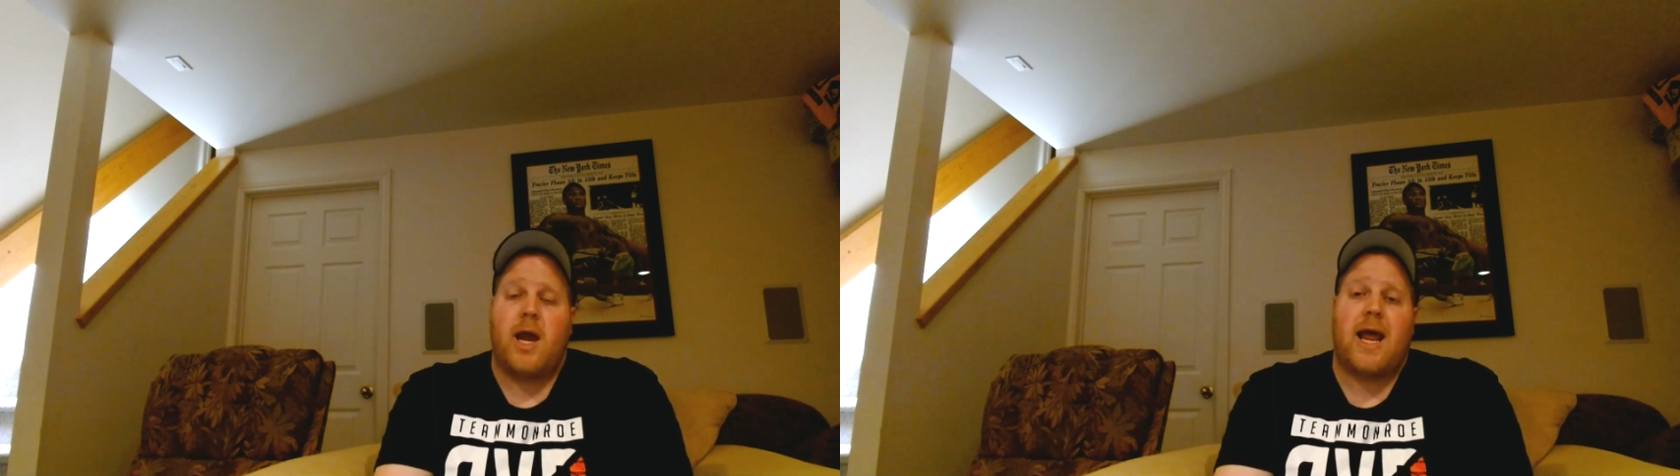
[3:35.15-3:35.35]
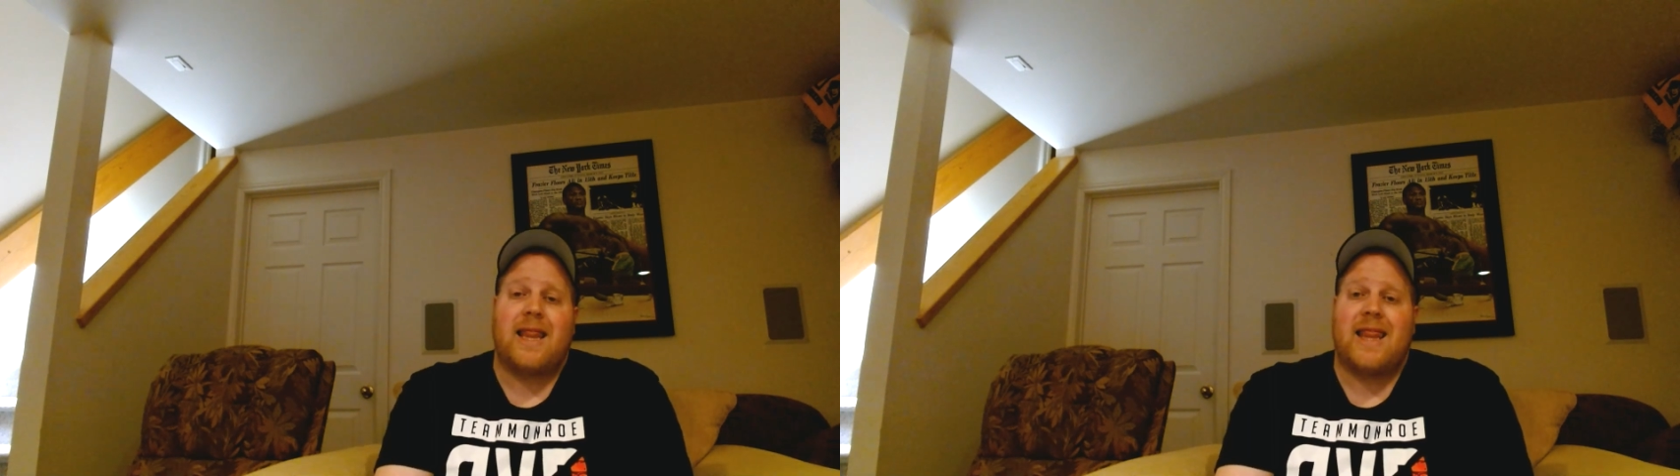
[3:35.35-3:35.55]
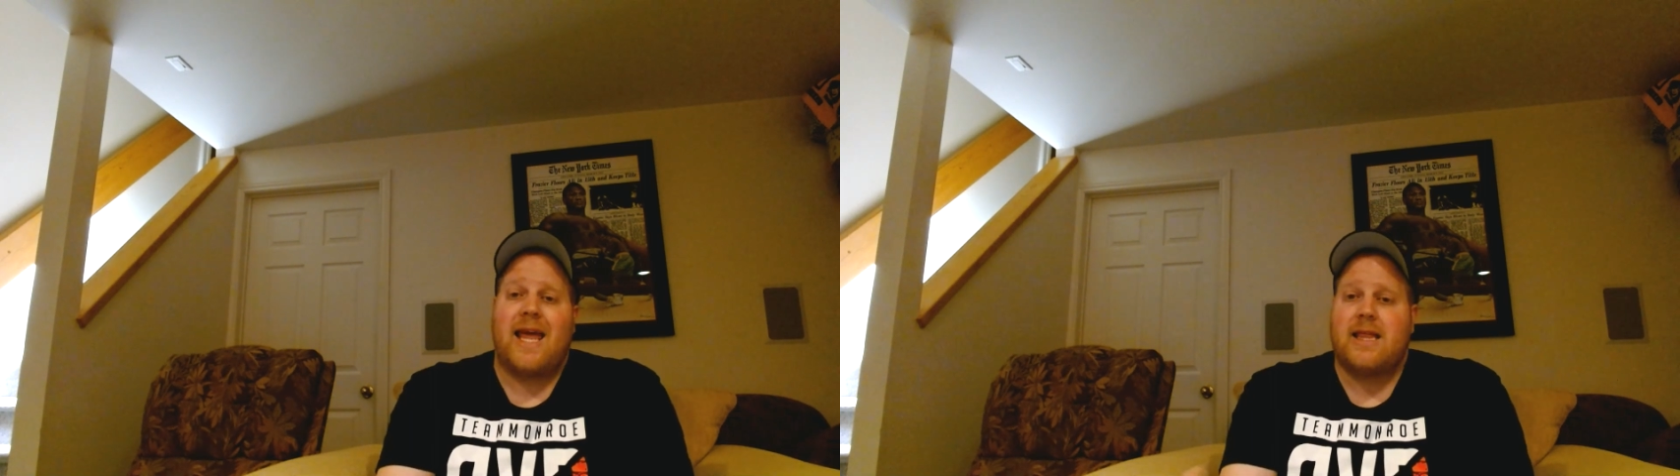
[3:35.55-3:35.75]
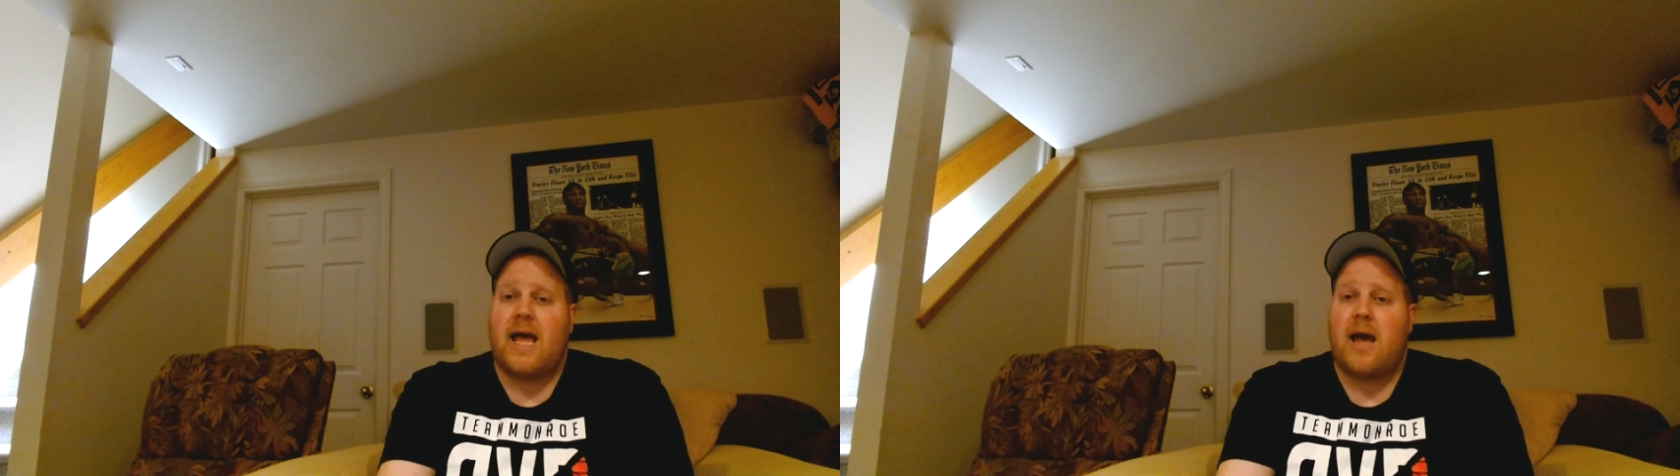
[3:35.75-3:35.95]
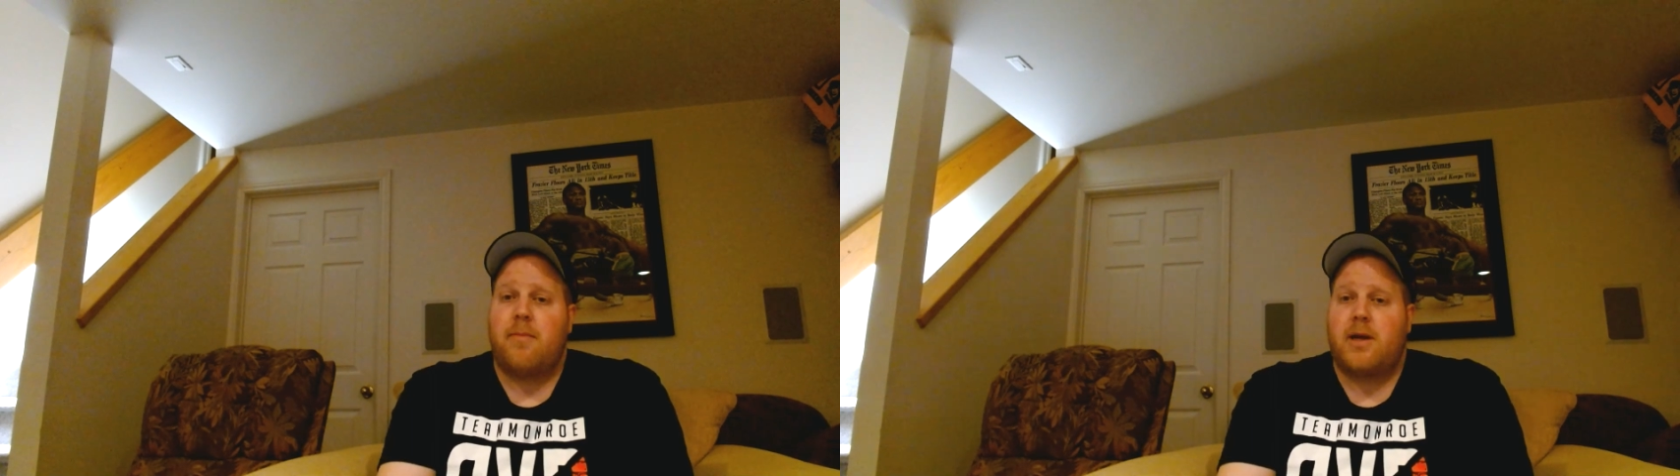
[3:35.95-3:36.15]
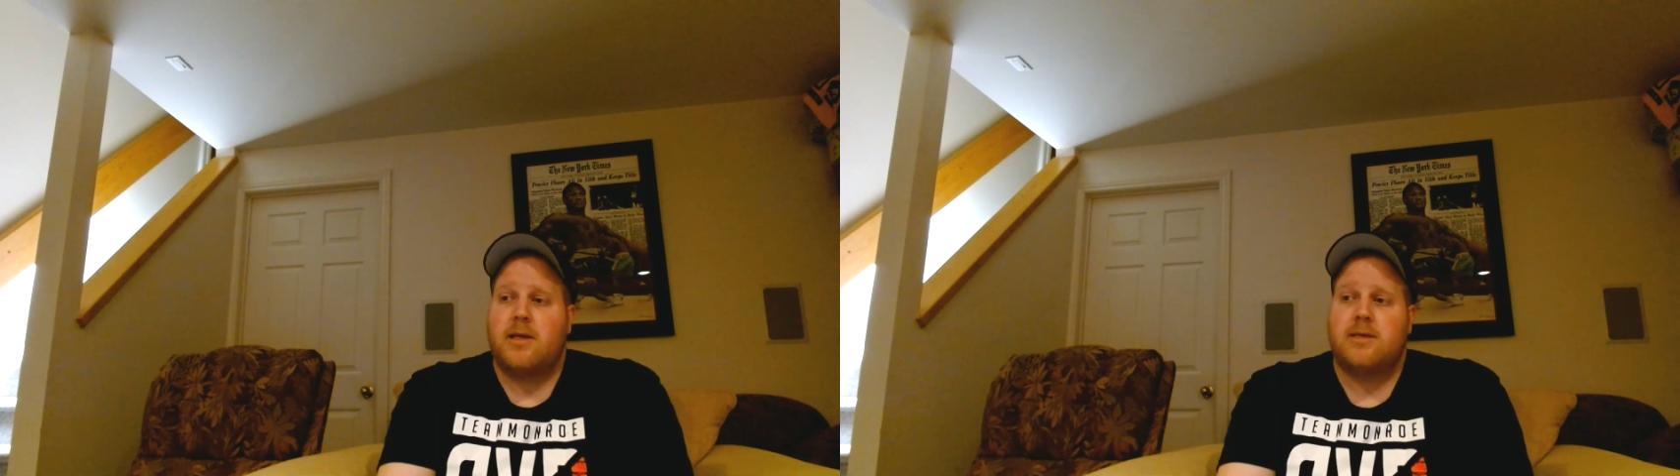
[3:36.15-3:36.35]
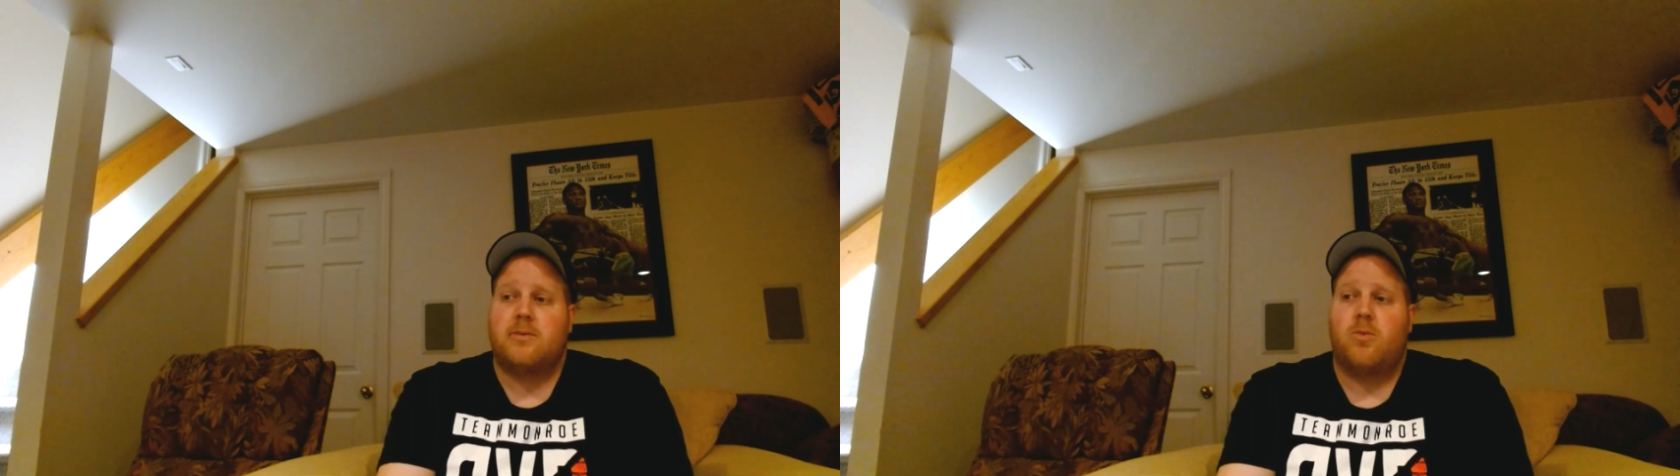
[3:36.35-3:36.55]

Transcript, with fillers: and I like that because